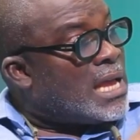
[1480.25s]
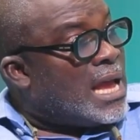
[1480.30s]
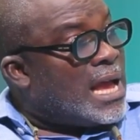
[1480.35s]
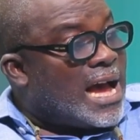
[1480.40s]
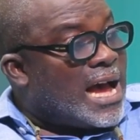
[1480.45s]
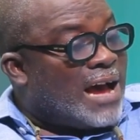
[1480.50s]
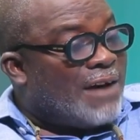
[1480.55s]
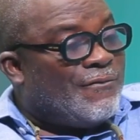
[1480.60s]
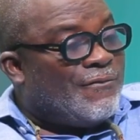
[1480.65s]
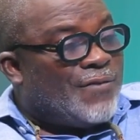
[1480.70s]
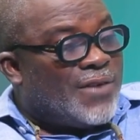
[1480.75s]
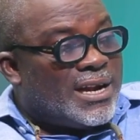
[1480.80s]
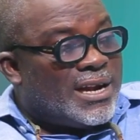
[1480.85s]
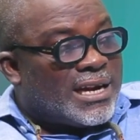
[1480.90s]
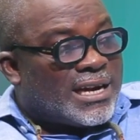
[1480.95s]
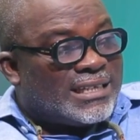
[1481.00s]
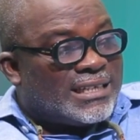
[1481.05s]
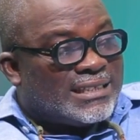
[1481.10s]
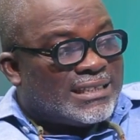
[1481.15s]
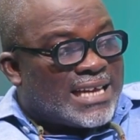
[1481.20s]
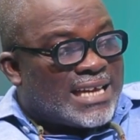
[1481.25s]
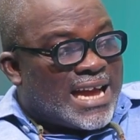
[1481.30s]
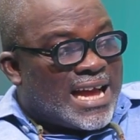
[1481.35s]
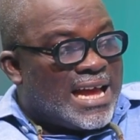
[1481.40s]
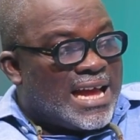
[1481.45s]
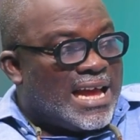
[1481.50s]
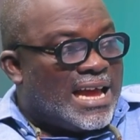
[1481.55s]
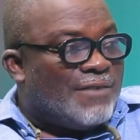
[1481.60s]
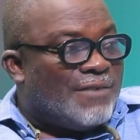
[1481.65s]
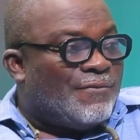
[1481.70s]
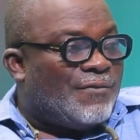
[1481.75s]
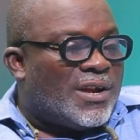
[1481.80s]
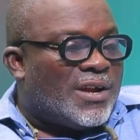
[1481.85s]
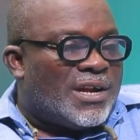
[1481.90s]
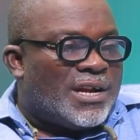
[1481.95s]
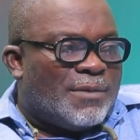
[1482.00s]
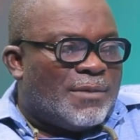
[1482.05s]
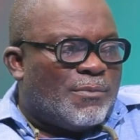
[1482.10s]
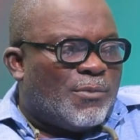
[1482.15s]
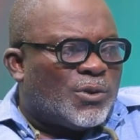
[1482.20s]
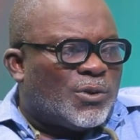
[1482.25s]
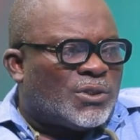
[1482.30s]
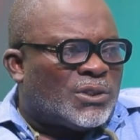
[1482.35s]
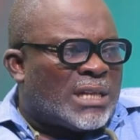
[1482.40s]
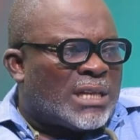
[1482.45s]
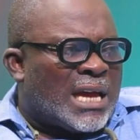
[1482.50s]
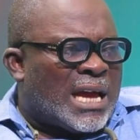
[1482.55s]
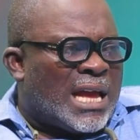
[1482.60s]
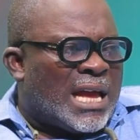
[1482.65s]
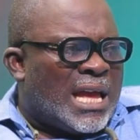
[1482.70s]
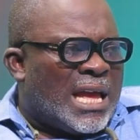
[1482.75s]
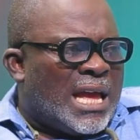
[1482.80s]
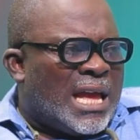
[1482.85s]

mm-hmm. are very critical and very emotional.